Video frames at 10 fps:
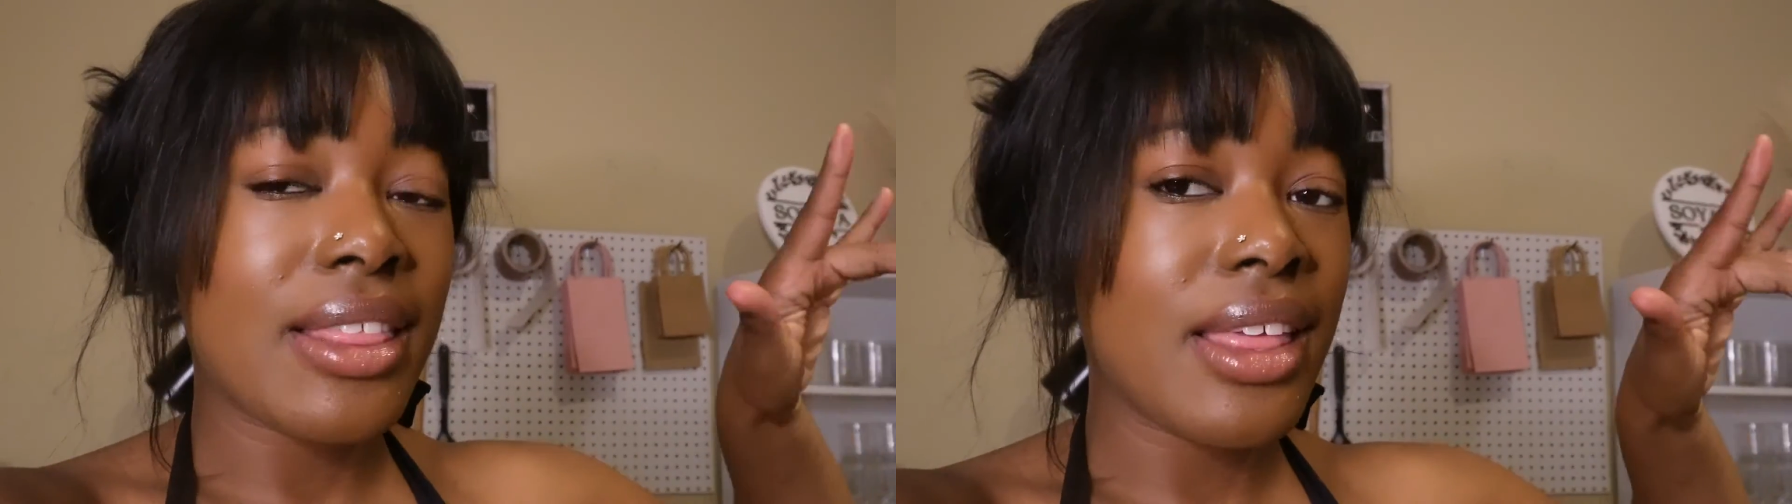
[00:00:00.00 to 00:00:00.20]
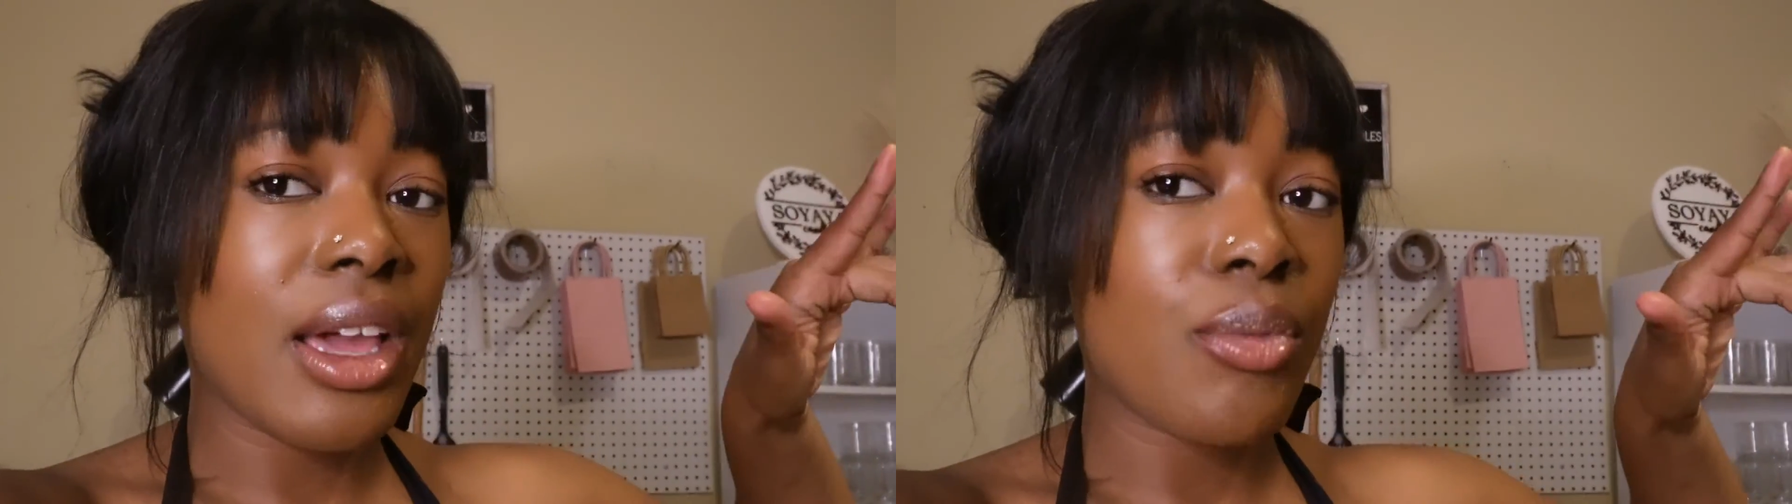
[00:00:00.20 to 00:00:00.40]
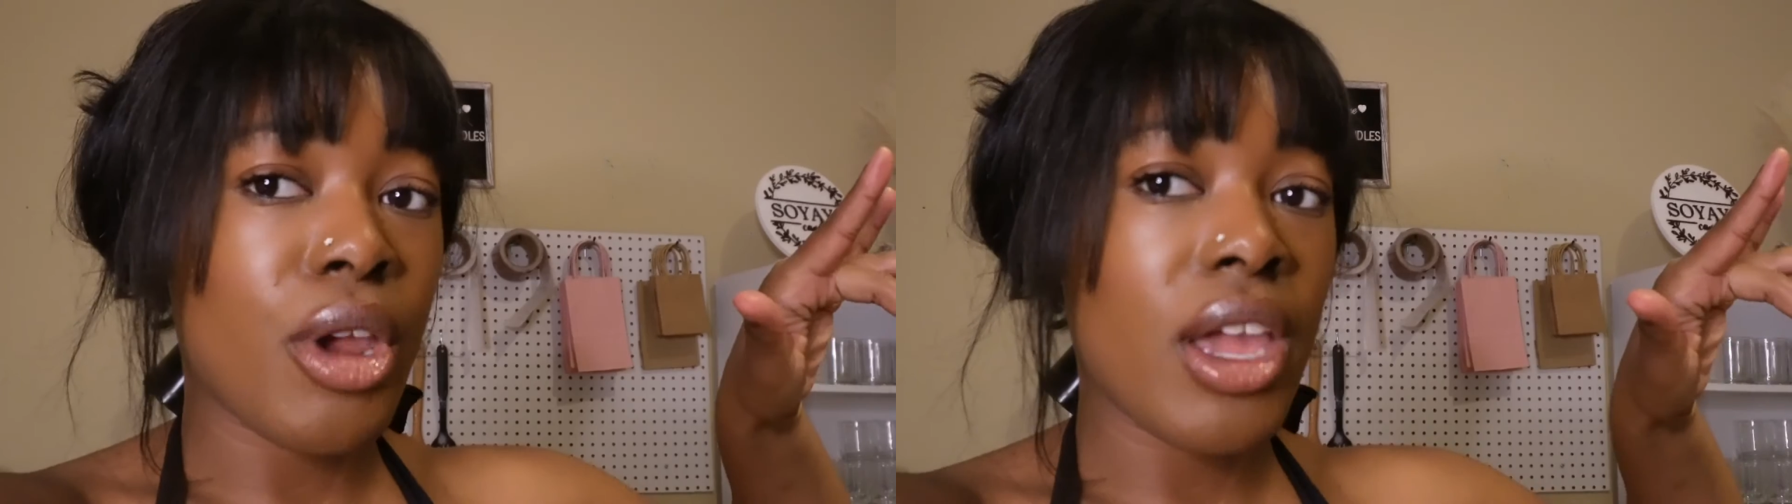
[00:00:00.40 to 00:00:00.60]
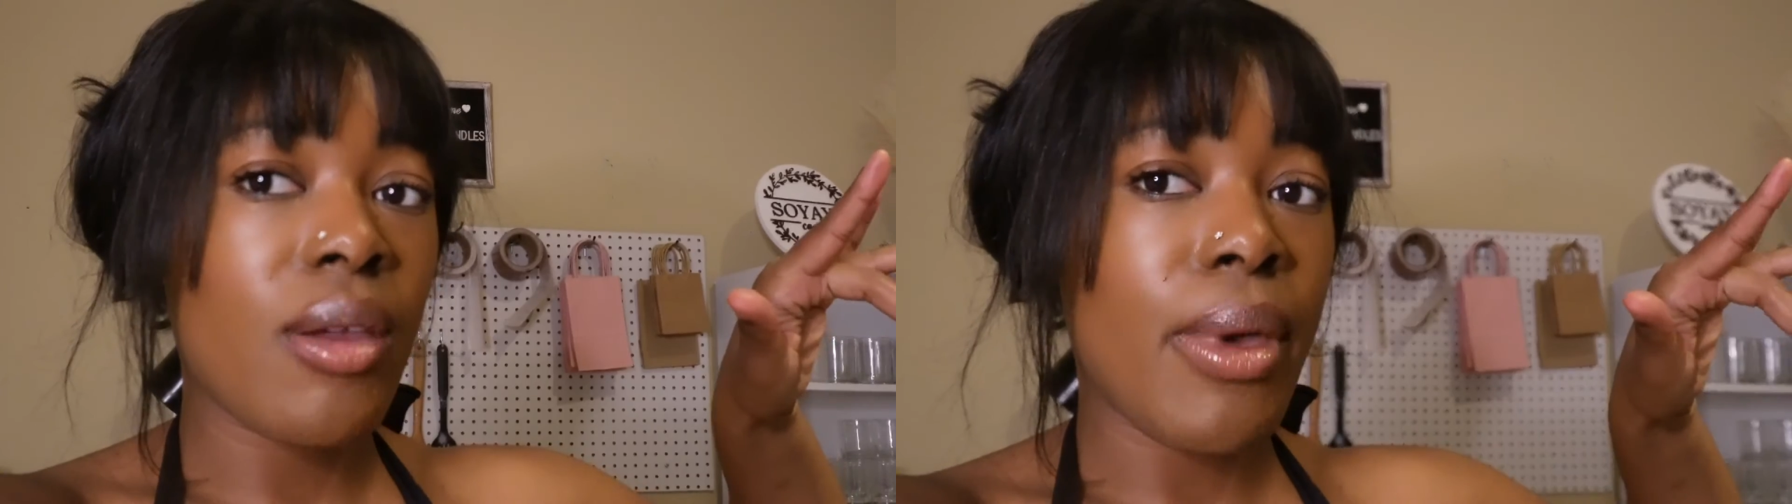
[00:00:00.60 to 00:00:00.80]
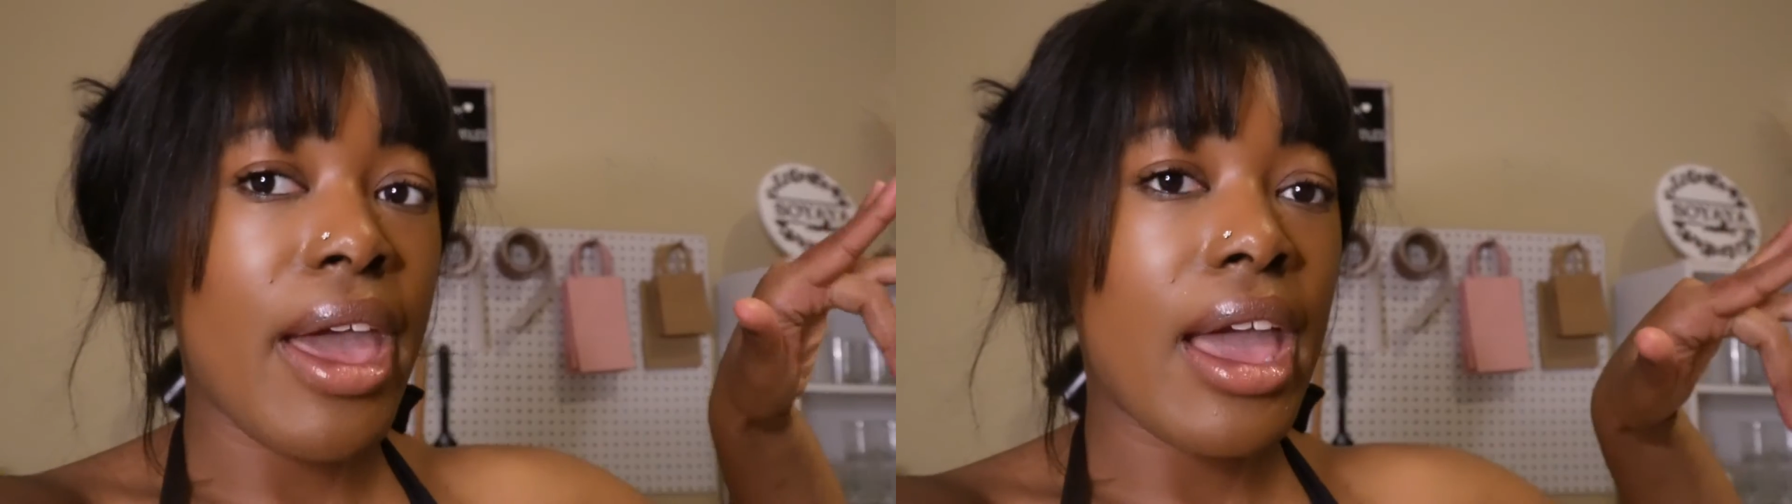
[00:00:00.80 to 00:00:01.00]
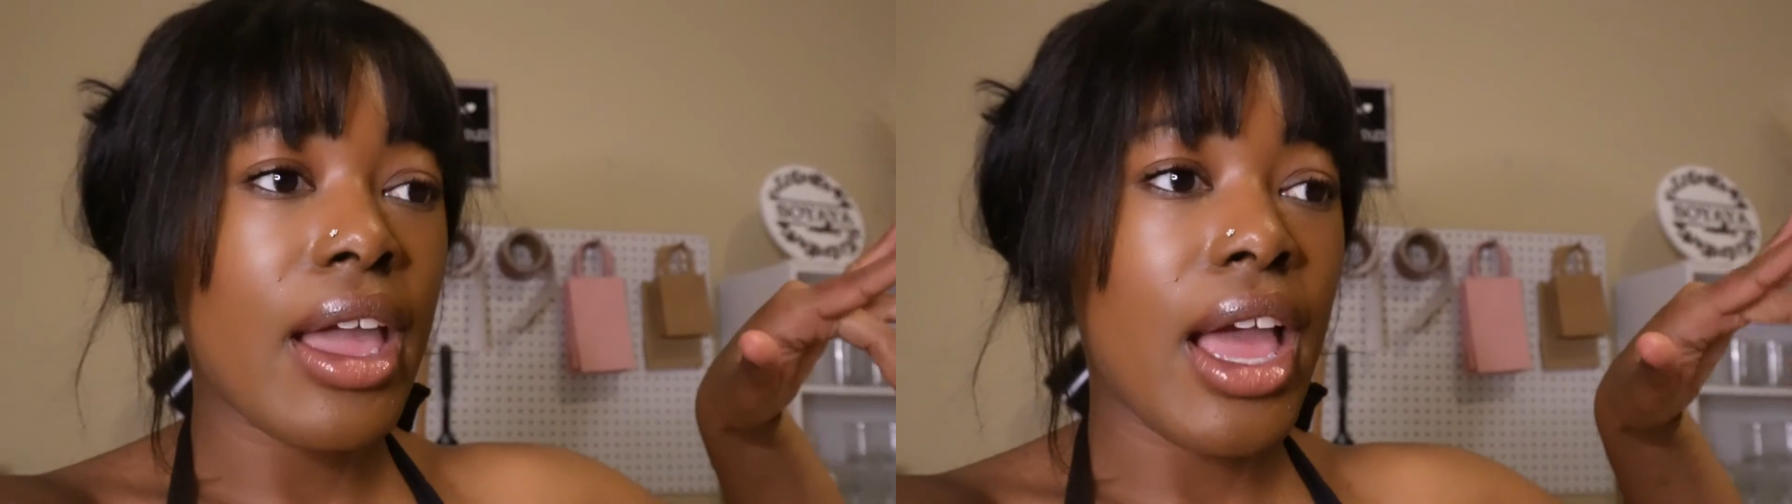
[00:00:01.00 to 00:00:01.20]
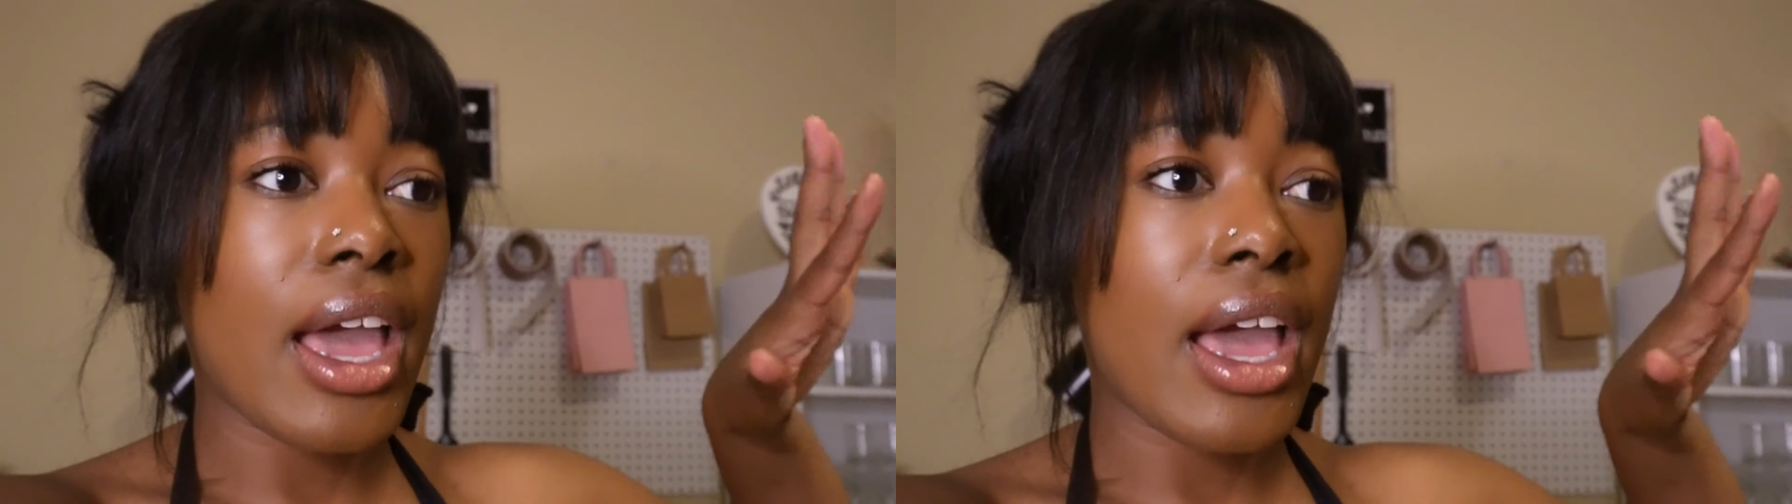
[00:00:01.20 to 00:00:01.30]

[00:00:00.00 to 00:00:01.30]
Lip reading: I think I'm bringing back.